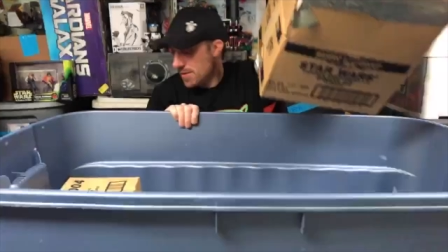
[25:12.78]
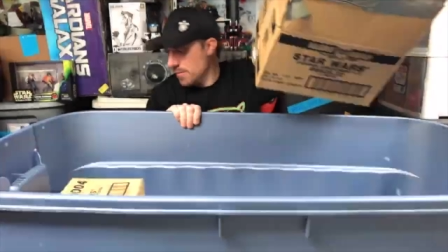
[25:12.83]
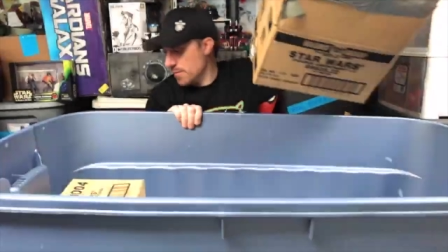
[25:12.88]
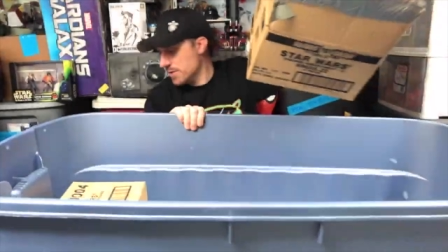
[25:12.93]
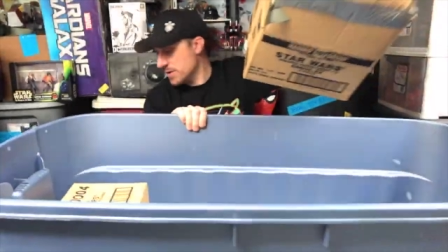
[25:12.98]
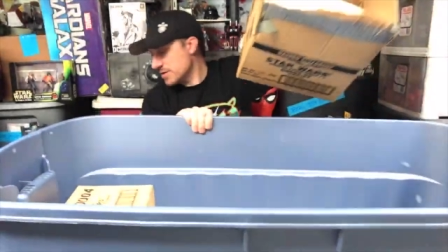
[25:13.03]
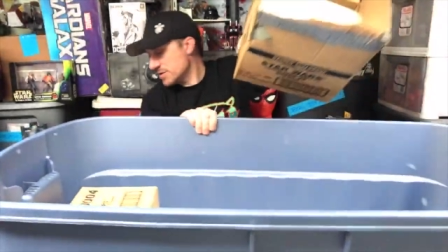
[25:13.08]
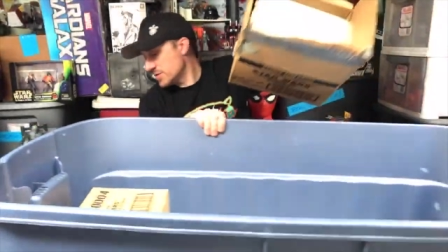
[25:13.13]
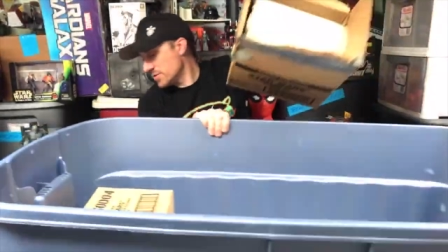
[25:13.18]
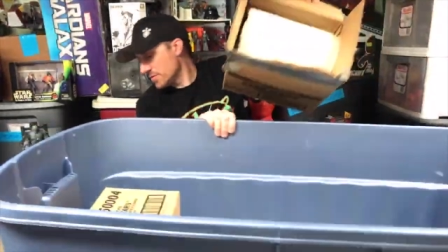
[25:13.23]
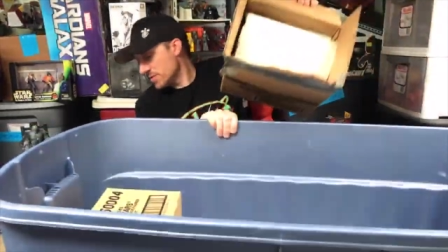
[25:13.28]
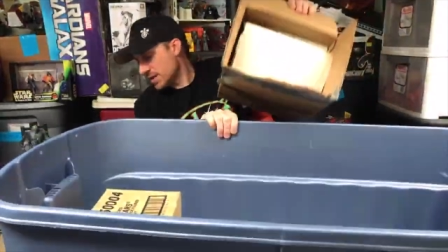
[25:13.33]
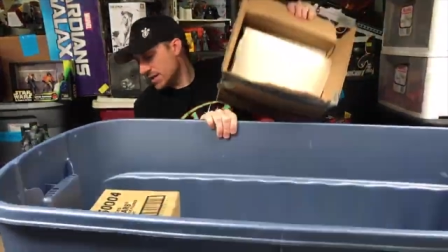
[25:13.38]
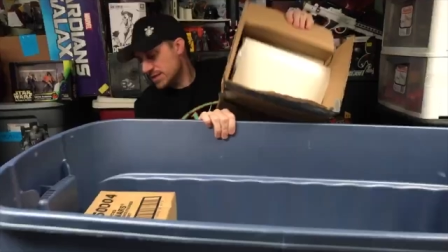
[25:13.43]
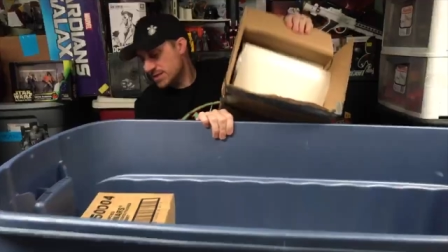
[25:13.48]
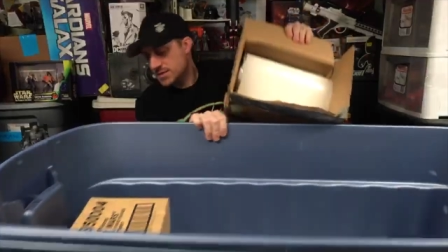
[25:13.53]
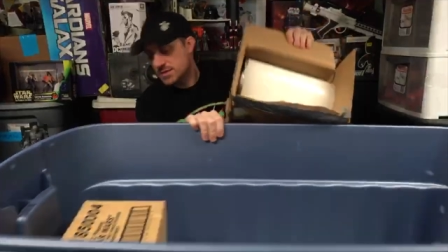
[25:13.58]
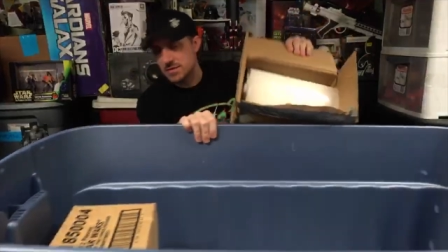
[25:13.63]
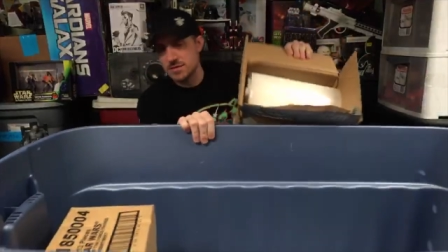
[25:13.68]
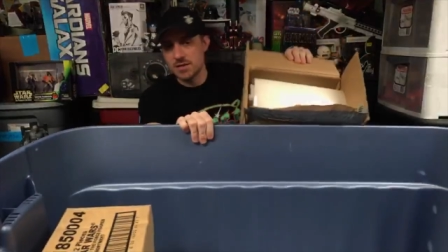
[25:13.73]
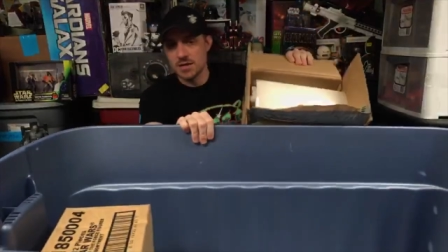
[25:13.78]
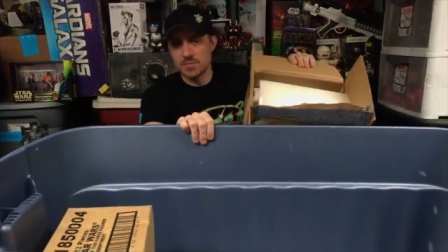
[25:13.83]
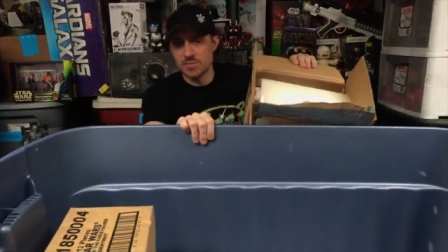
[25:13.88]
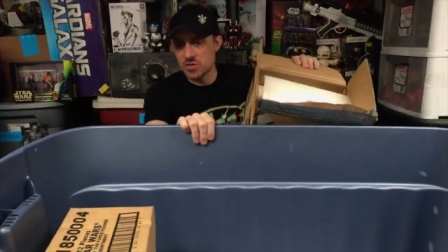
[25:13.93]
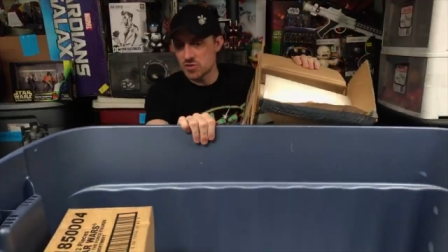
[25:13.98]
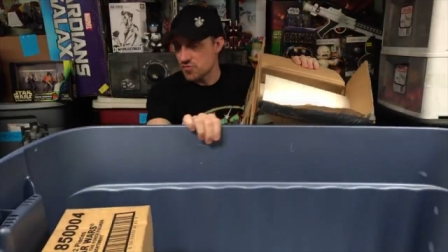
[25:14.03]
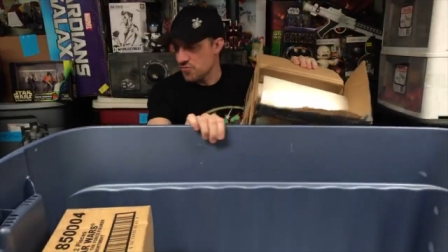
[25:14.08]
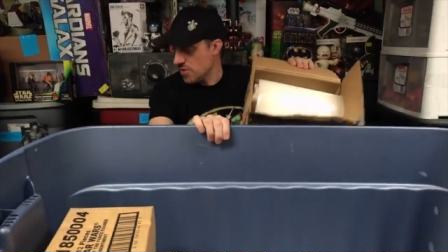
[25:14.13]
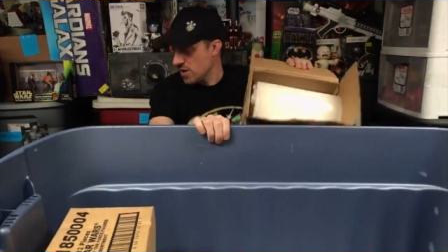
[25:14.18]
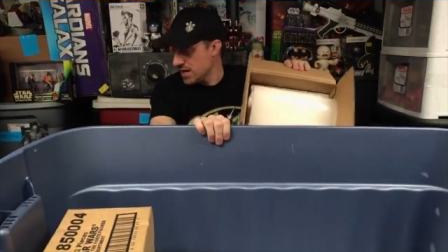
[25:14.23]
I'm going to do this. I'm
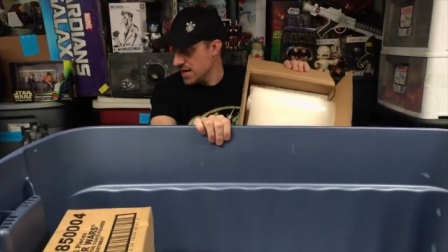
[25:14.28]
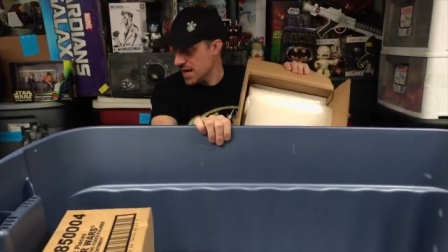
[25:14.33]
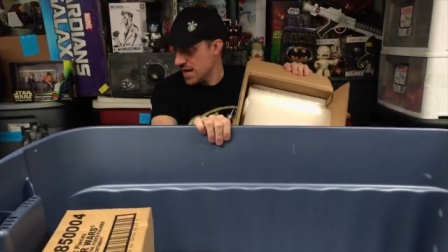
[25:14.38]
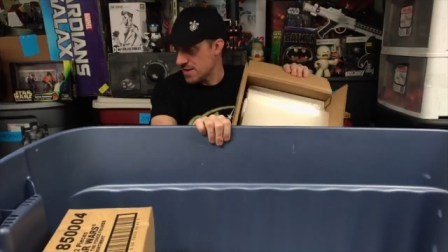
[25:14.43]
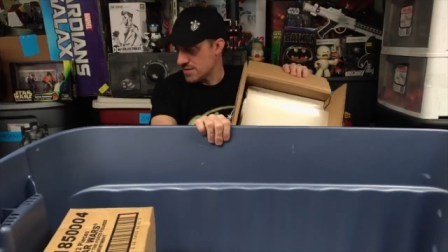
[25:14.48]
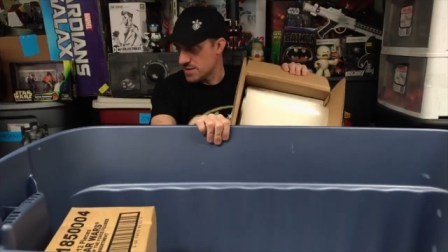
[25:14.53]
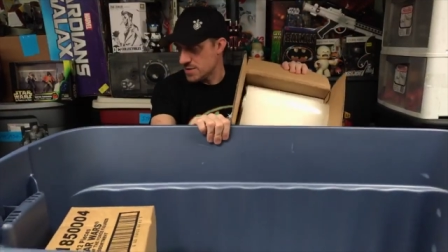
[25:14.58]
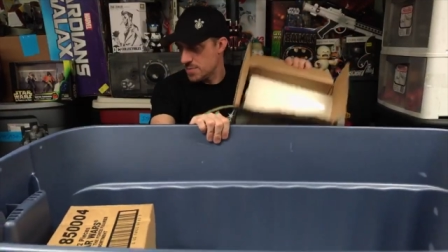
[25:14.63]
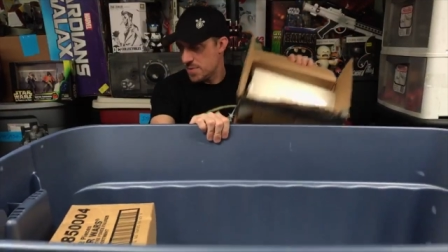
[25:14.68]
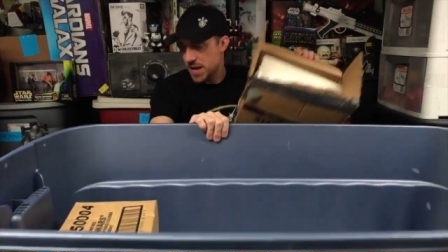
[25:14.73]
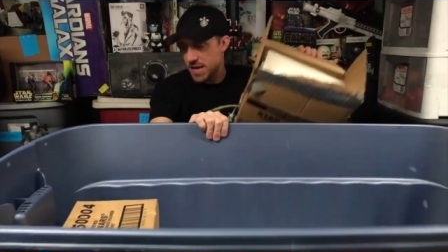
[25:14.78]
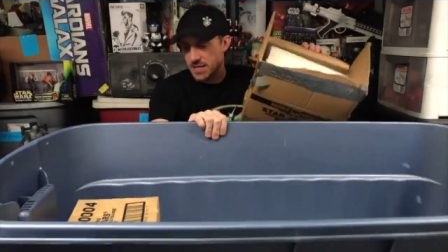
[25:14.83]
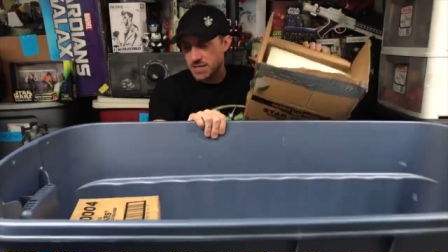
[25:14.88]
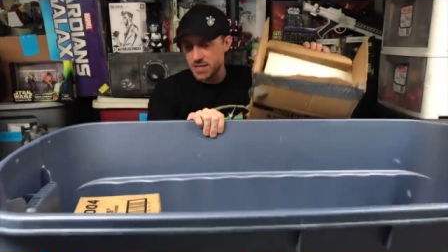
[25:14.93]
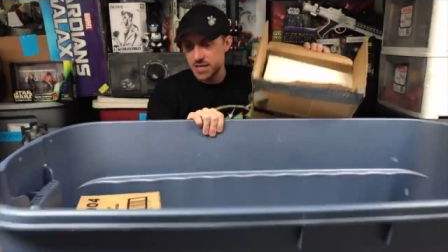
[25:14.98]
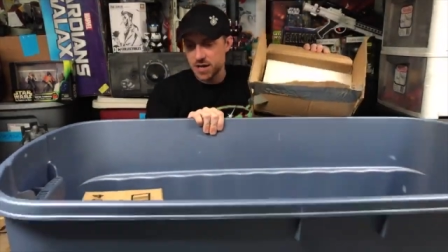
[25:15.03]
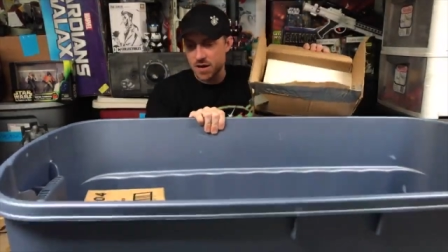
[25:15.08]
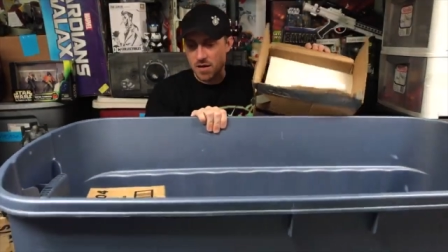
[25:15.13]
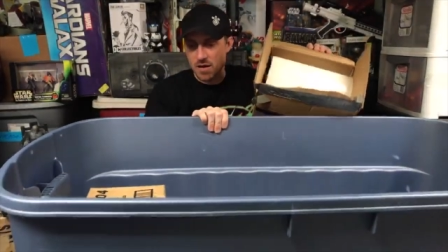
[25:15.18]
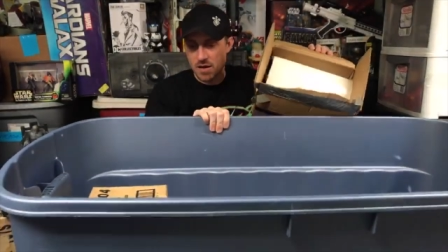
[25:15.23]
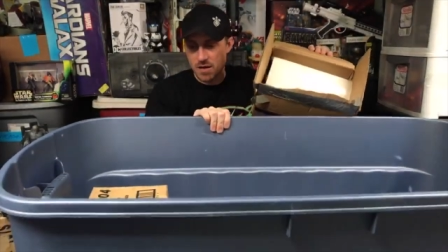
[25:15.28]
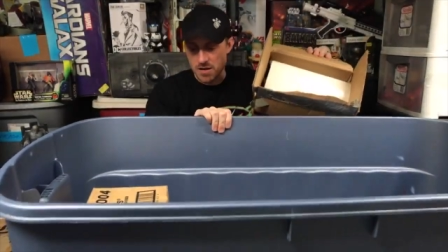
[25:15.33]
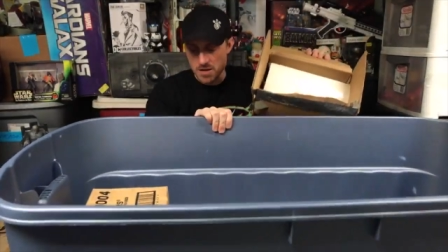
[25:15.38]
just running out of space here.